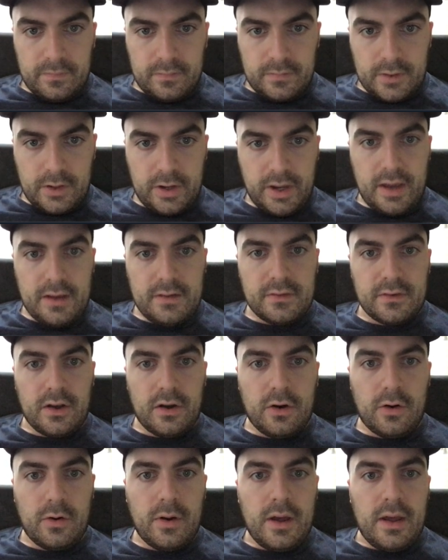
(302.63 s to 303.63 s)
Okay,
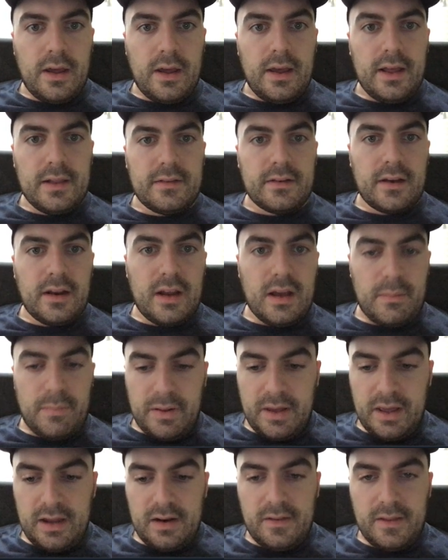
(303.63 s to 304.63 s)
so it's going to
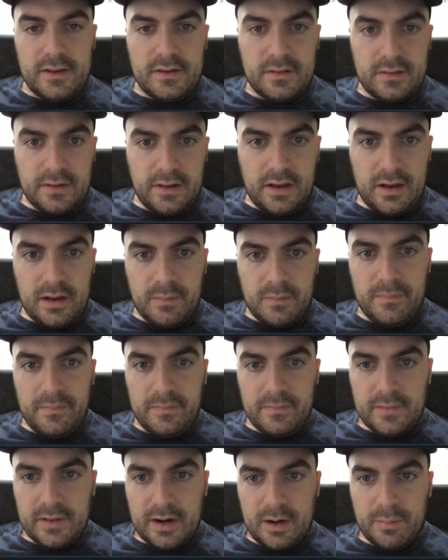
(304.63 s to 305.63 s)
append the sum,
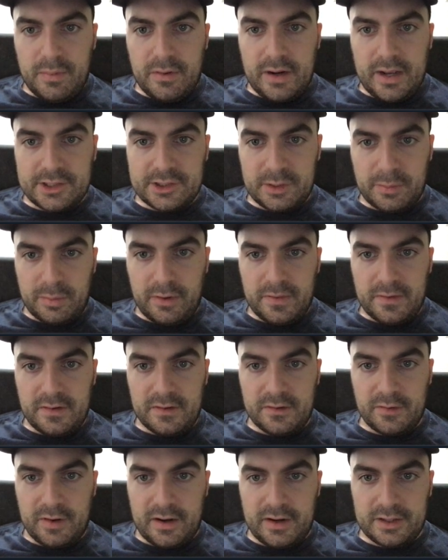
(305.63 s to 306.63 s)
and I'll put extra
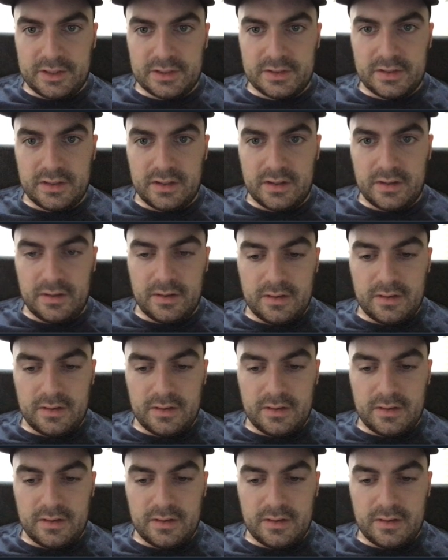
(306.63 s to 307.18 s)
parentheses around it just to